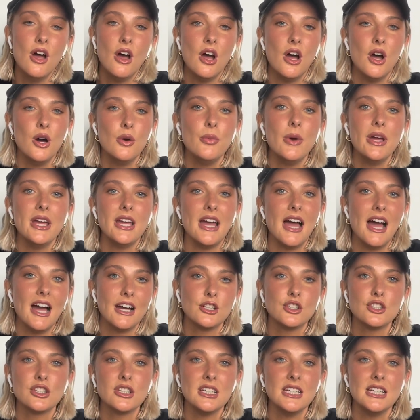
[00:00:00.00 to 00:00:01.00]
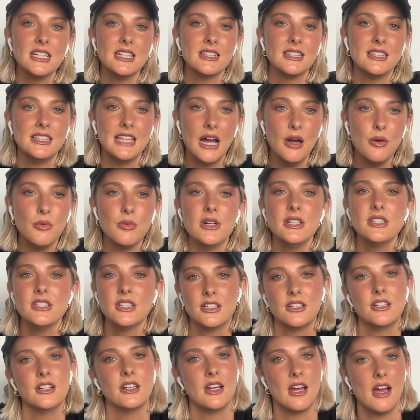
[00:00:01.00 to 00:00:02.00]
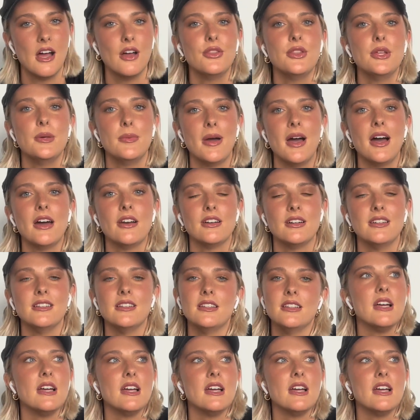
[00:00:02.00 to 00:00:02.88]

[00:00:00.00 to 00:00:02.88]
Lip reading: oh wait, actually that was a good healthy pattern.